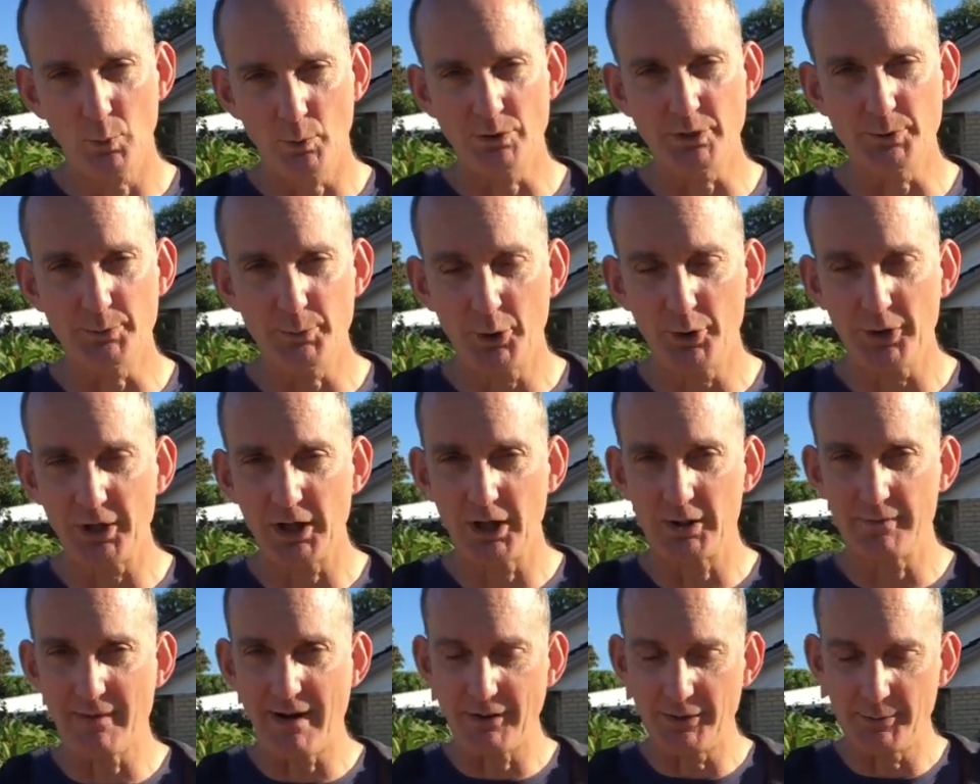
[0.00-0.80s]
When you're putting
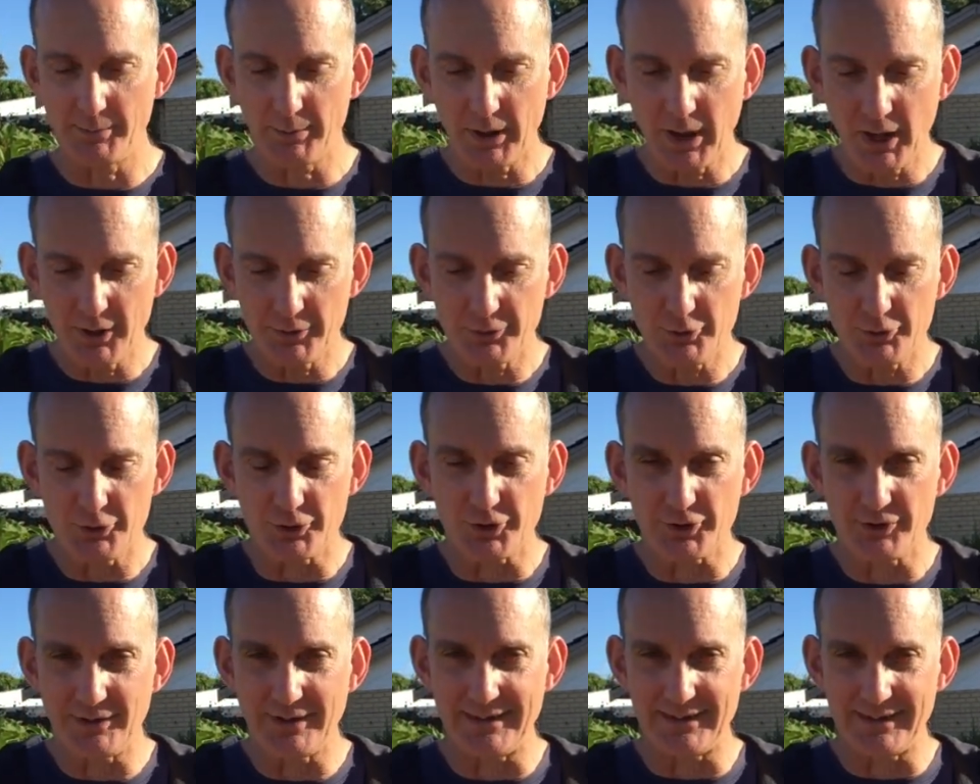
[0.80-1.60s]
it around the plants, you
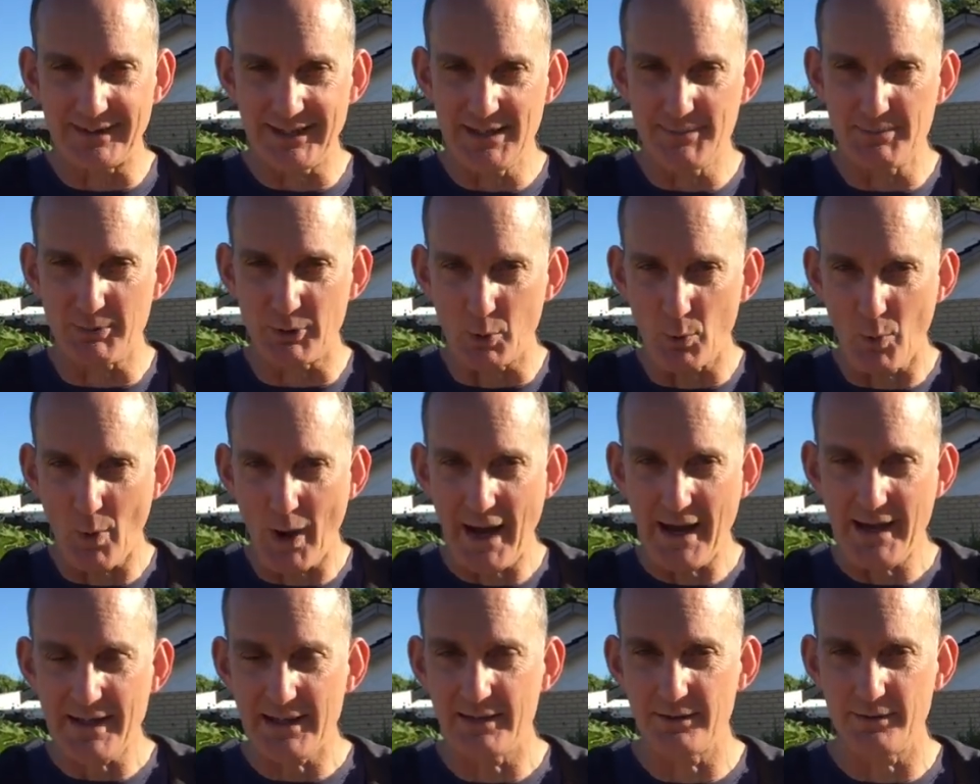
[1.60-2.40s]
just need to keep it
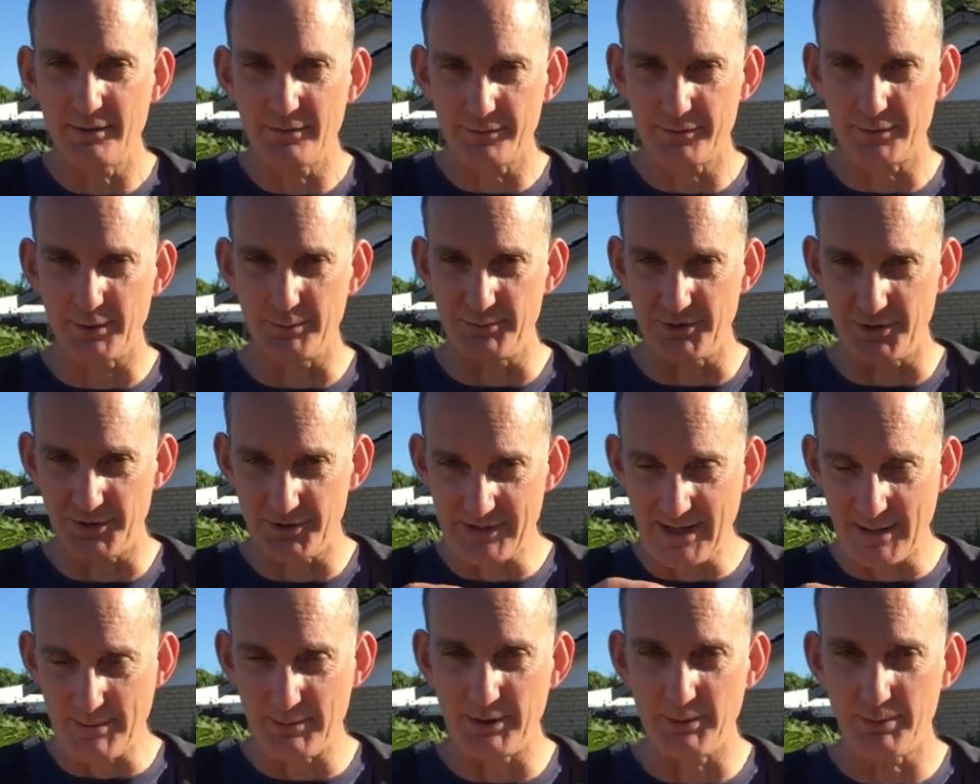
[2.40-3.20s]
away from the
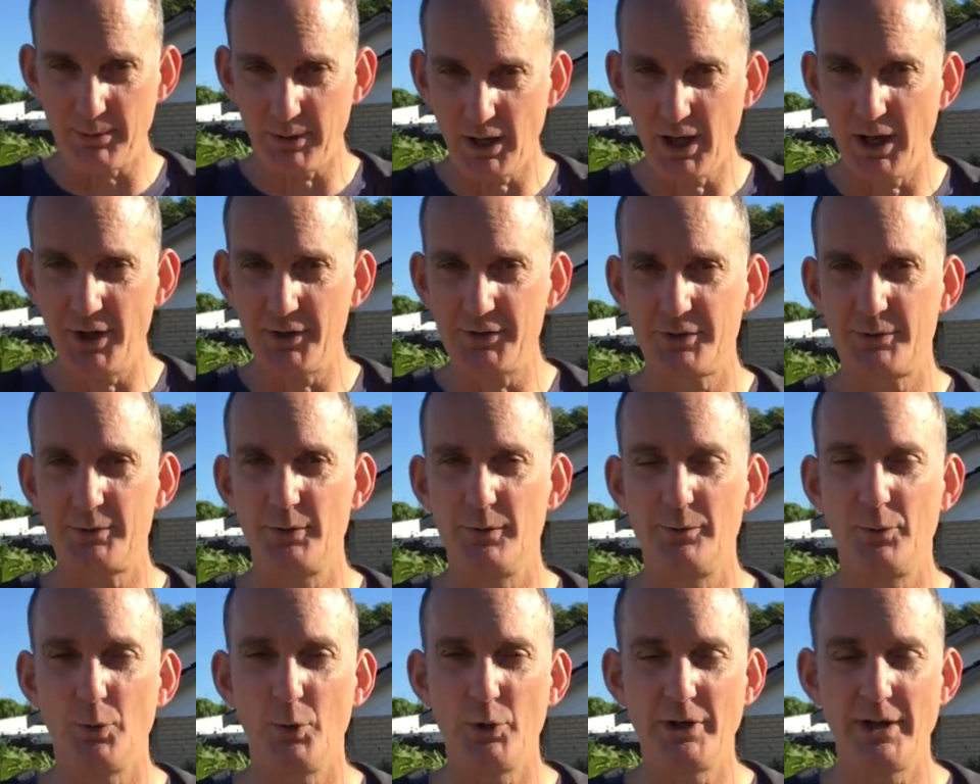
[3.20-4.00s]
stem of the plant to
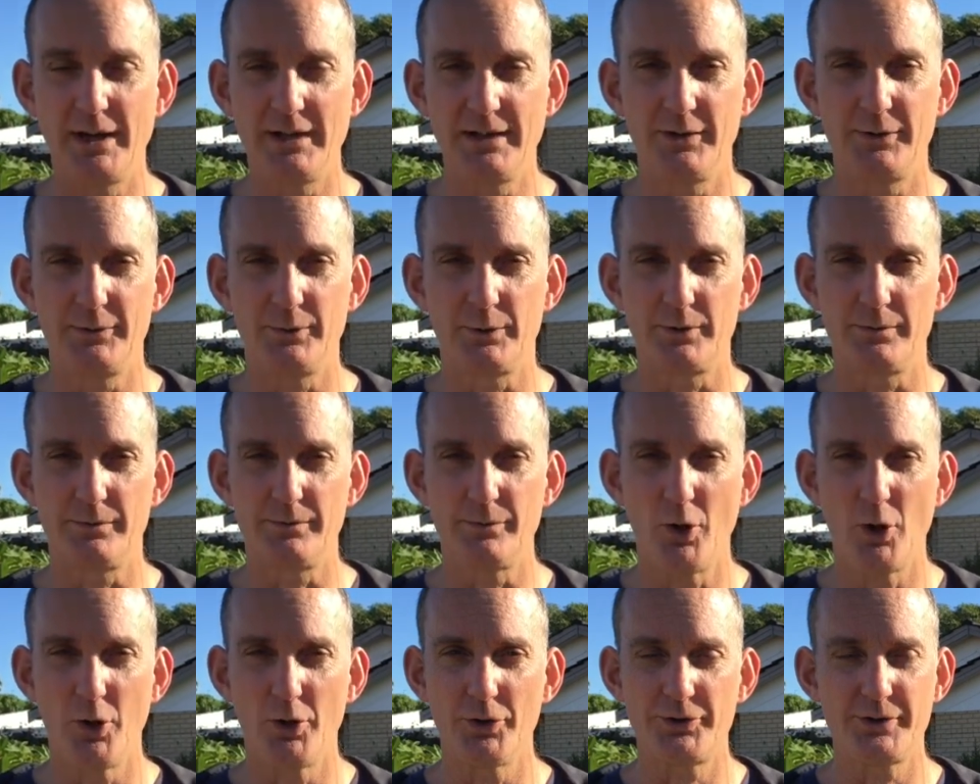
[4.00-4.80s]
avoid any sort of
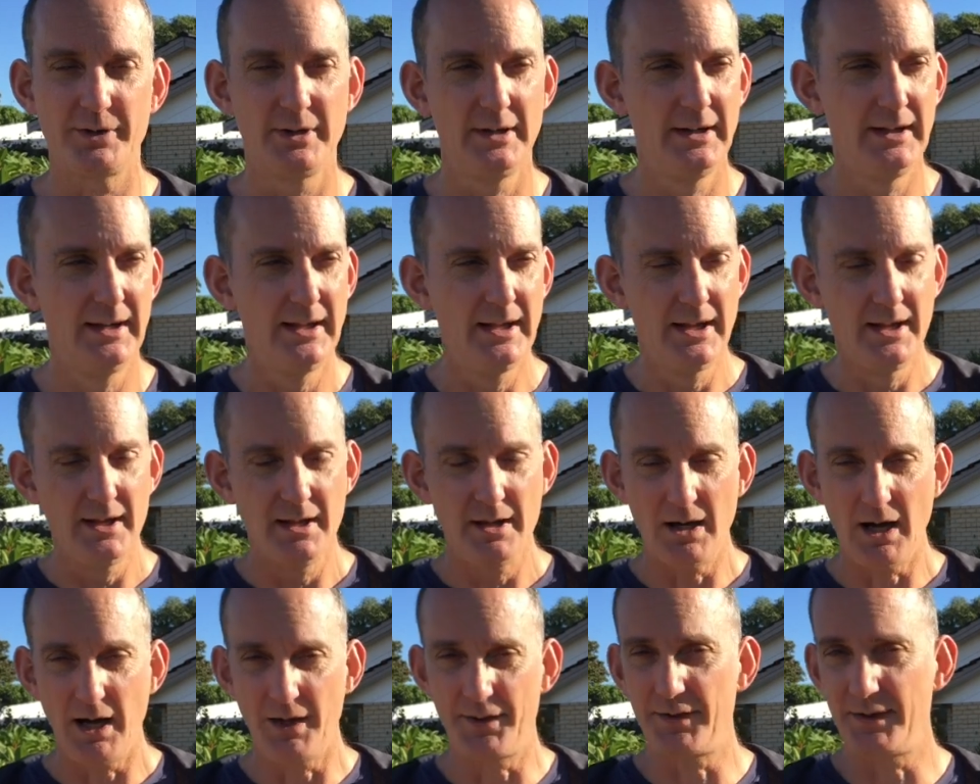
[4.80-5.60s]
rot.
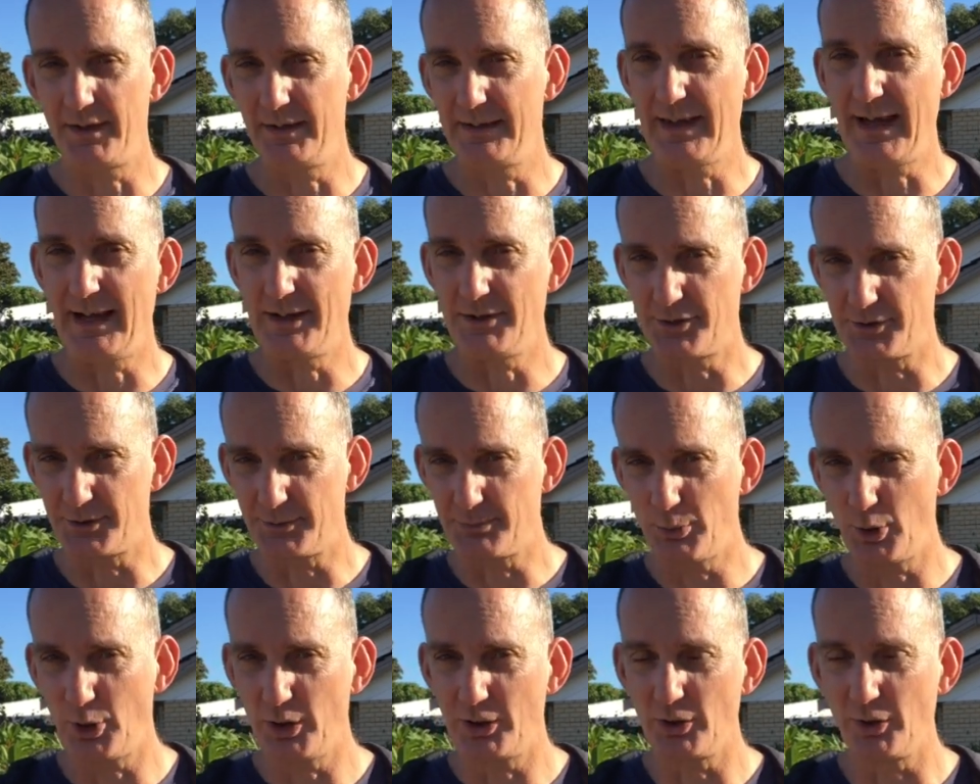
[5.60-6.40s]
Other than that,
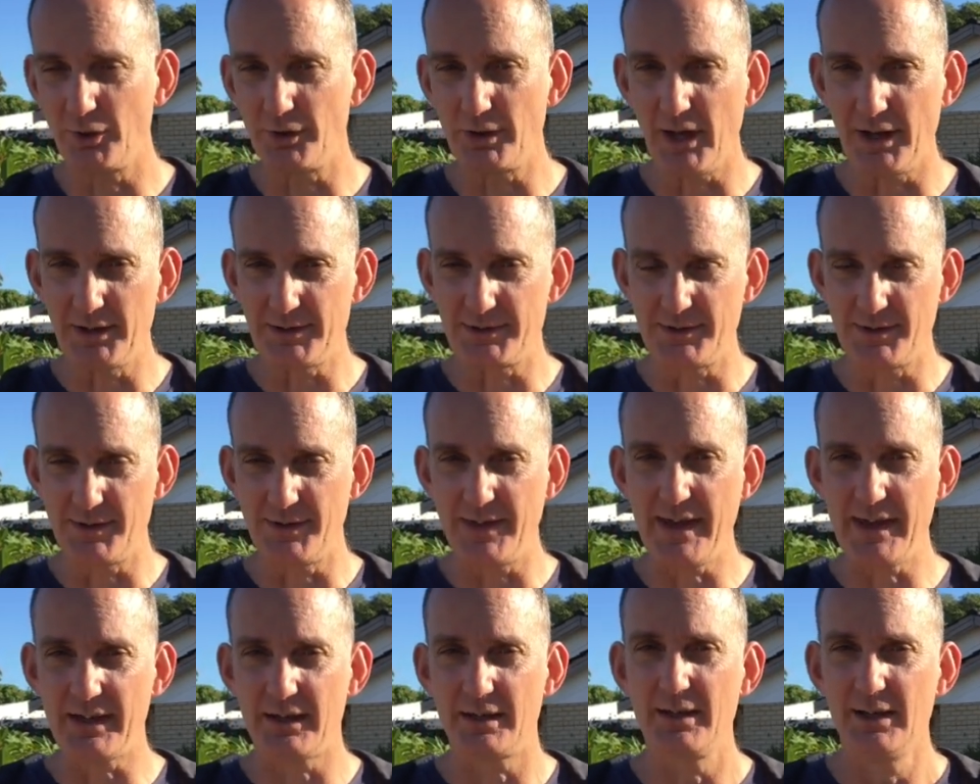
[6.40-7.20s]
just put it on nice and
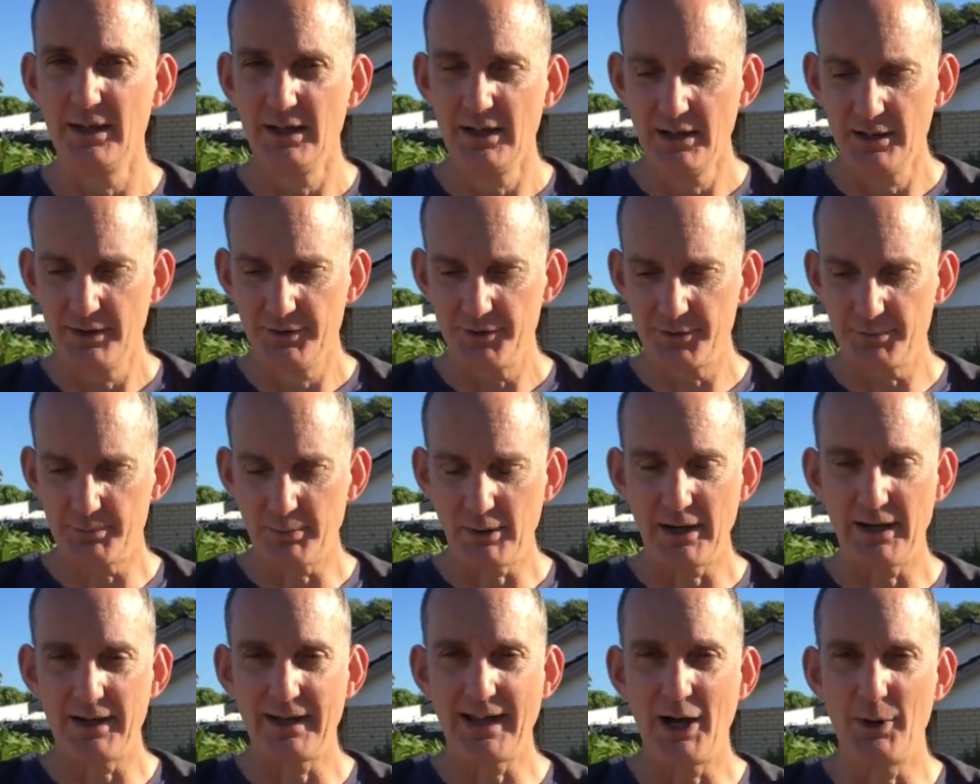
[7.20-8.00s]
thick,
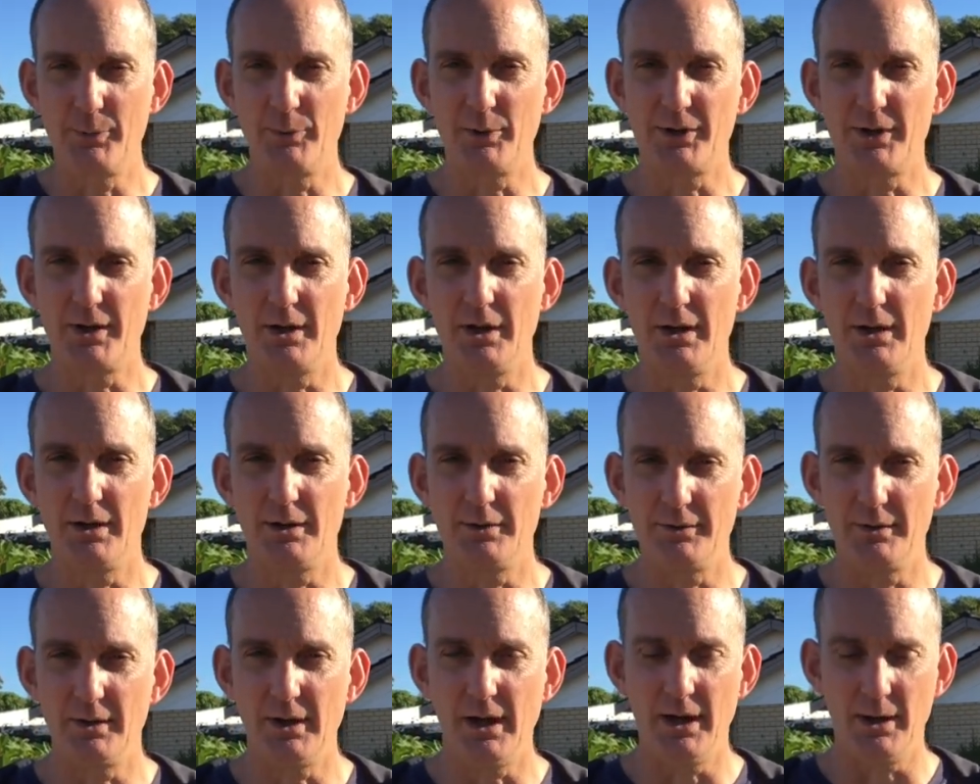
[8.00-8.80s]
spread it out with a
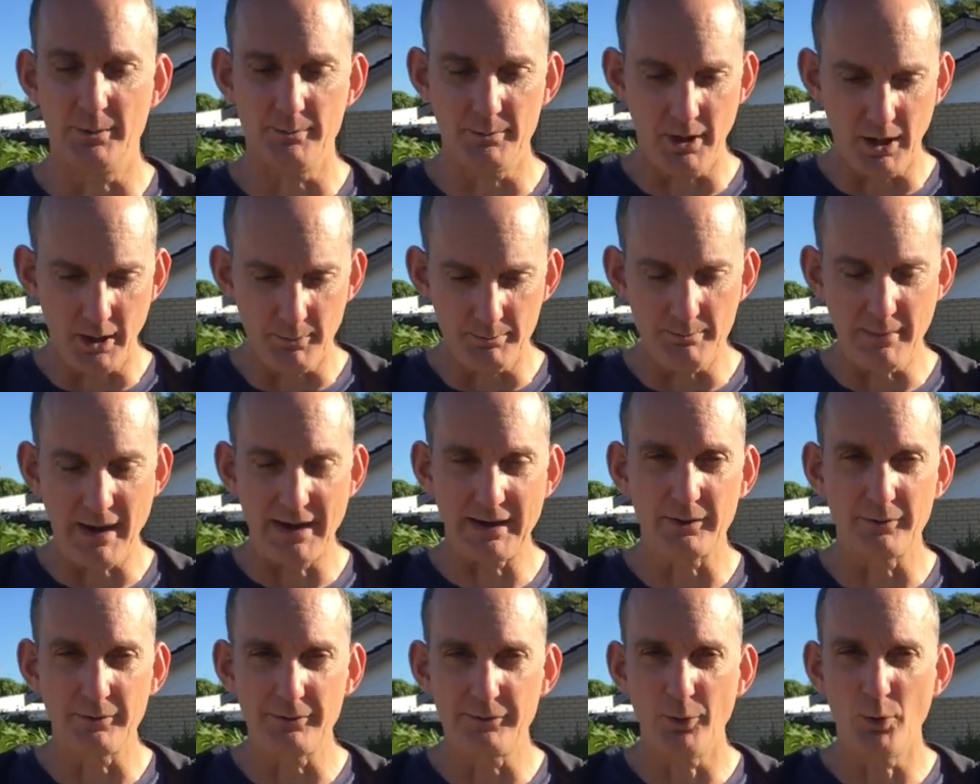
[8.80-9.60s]

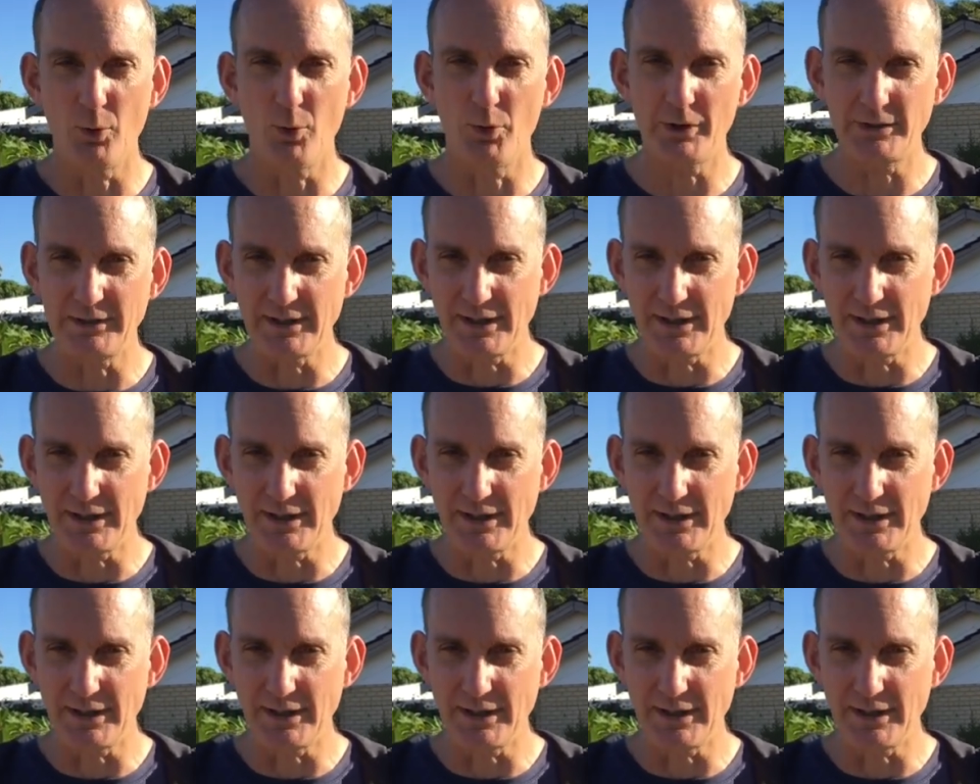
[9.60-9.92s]
metal fork,